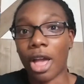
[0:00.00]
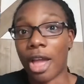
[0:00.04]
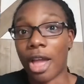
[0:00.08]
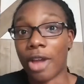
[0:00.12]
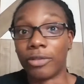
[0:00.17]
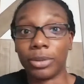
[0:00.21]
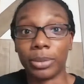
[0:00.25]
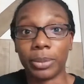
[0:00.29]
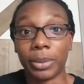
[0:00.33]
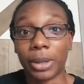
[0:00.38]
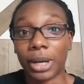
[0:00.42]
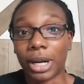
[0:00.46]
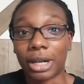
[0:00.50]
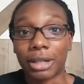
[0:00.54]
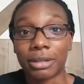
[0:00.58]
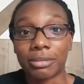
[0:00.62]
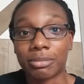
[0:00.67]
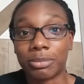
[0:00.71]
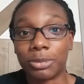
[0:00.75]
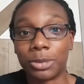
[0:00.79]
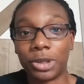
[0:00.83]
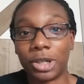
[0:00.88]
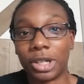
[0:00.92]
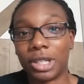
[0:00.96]
everywhere
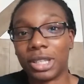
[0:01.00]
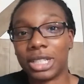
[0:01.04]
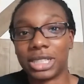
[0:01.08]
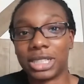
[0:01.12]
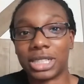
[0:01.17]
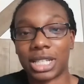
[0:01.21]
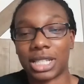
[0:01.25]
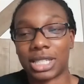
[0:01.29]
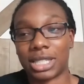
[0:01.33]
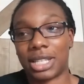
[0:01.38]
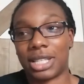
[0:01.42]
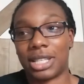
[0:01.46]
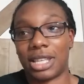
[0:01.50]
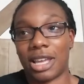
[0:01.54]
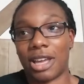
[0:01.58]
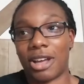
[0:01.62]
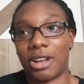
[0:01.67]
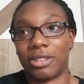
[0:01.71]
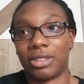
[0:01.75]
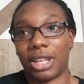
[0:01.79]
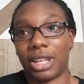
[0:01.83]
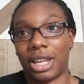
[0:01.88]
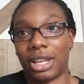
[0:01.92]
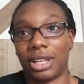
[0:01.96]
more than just the
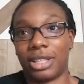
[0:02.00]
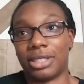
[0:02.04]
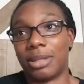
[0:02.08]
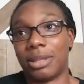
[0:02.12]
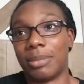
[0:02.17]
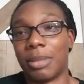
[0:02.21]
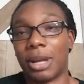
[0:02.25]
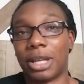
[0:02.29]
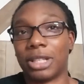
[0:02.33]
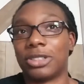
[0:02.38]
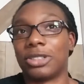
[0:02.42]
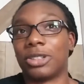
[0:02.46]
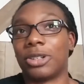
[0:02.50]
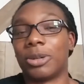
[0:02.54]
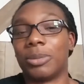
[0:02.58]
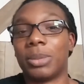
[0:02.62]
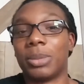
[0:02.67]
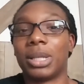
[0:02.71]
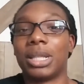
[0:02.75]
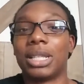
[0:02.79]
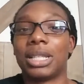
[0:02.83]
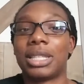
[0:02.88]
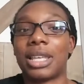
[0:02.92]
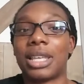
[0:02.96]
town? Like, is the monster
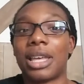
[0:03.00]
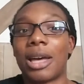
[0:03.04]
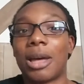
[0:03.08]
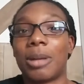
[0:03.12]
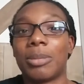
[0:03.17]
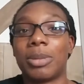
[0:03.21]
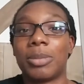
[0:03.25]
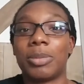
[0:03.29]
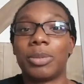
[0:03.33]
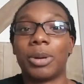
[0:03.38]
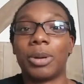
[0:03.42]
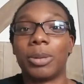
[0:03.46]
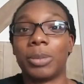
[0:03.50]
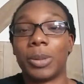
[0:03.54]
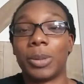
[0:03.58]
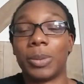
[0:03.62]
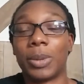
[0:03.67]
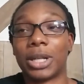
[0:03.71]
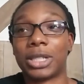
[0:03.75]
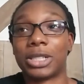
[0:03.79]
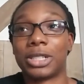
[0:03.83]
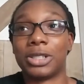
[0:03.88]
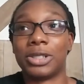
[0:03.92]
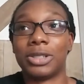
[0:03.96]
going to be in the town? People are going to be
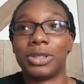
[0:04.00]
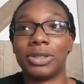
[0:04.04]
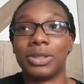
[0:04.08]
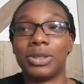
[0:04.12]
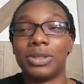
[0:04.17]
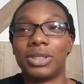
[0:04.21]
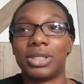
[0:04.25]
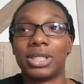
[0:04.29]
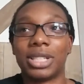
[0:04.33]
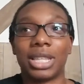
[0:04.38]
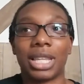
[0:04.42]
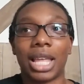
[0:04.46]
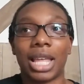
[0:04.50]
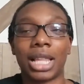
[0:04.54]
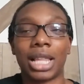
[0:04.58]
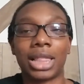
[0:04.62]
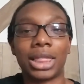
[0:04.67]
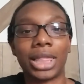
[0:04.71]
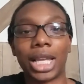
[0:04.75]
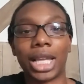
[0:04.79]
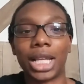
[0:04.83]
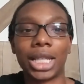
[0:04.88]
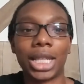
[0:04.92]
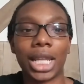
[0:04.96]
watching news in
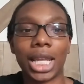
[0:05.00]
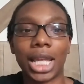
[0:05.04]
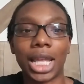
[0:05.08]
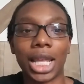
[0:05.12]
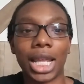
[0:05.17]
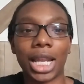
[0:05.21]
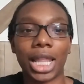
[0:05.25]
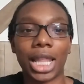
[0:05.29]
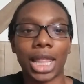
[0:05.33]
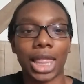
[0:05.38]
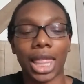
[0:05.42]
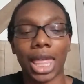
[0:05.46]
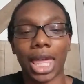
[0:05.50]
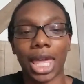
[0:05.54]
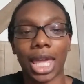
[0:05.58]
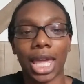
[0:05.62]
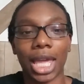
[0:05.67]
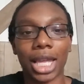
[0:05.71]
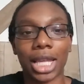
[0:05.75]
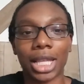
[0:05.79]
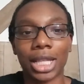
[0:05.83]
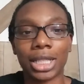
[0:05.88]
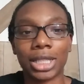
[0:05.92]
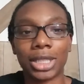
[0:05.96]
like London and
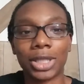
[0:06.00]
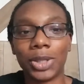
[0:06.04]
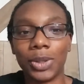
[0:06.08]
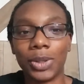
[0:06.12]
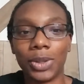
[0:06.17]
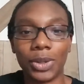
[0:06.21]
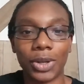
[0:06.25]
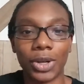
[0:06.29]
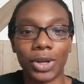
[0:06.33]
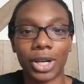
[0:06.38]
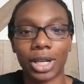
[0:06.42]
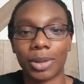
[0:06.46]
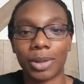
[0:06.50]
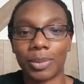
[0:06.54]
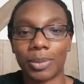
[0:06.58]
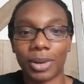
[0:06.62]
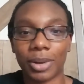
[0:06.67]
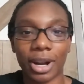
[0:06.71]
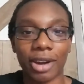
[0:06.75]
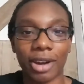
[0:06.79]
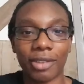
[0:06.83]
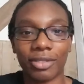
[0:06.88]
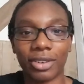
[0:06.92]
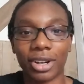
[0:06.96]
like New York or
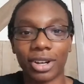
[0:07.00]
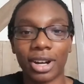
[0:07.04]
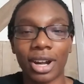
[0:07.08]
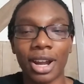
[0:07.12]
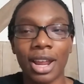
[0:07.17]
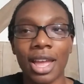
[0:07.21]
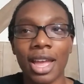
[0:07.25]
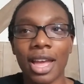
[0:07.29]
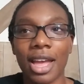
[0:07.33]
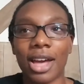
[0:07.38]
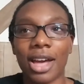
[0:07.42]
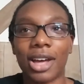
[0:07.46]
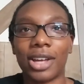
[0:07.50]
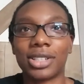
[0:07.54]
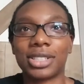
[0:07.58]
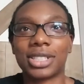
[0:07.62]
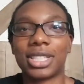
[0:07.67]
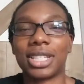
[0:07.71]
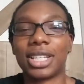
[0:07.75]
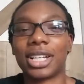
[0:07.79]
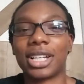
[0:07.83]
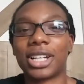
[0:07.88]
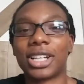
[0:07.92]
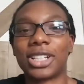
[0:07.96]
wherever
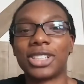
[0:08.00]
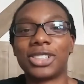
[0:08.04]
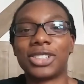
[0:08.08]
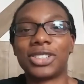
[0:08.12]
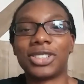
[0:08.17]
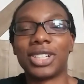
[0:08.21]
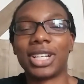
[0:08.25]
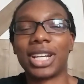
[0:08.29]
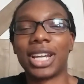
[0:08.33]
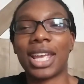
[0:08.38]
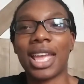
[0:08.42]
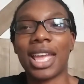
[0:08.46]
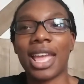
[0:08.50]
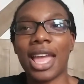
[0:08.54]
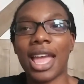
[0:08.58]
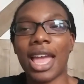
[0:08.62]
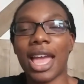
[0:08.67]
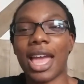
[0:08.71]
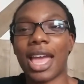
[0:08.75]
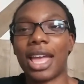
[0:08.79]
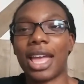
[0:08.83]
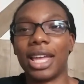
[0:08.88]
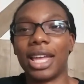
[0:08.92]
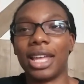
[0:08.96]
else in the country
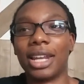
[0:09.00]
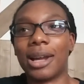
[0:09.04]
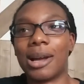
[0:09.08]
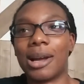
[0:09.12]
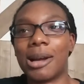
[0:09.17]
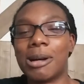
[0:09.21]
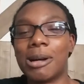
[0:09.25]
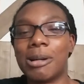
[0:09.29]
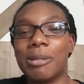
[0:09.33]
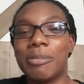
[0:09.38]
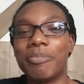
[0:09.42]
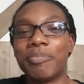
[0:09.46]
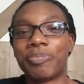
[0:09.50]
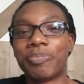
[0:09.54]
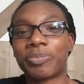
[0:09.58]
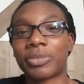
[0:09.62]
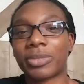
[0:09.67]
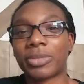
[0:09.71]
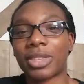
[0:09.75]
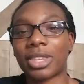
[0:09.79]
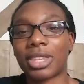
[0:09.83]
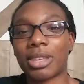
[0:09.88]
and um,